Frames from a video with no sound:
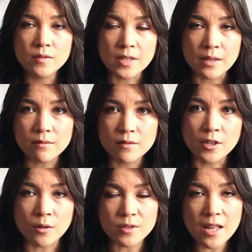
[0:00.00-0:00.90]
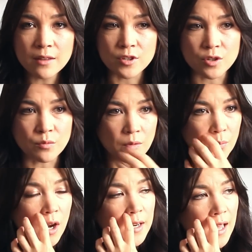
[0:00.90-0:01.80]
television
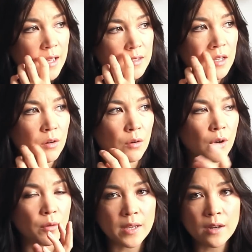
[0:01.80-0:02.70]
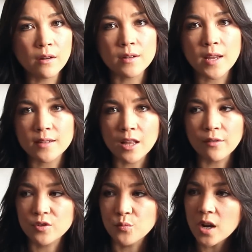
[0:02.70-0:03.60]
broadcasting, or go here and take
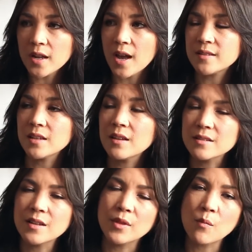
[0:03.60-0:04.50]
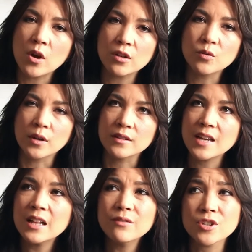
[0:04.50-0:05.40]
television broadcasting? Because some of them wanted to work in
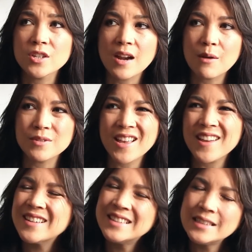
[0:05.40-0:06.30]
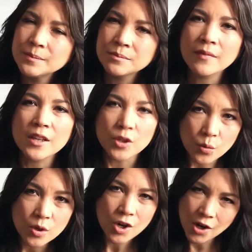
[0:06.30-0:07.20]
television. And I was like,
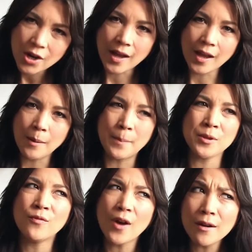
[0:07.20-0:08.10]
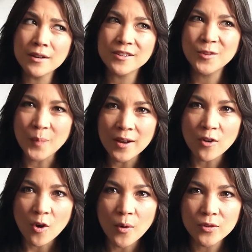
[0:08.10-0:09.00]
you could, but you've already
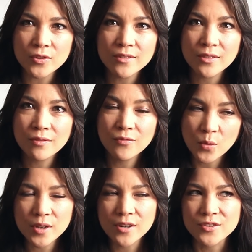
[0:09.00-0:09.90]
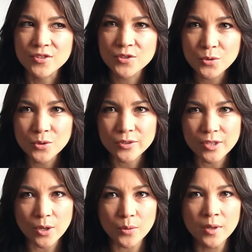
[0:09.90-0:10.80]
spent almost 4 years in school.
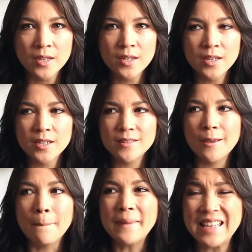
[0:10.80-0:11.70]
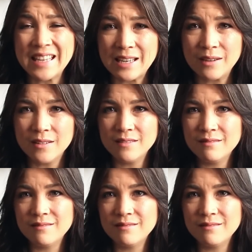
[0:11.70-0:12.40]
So to me,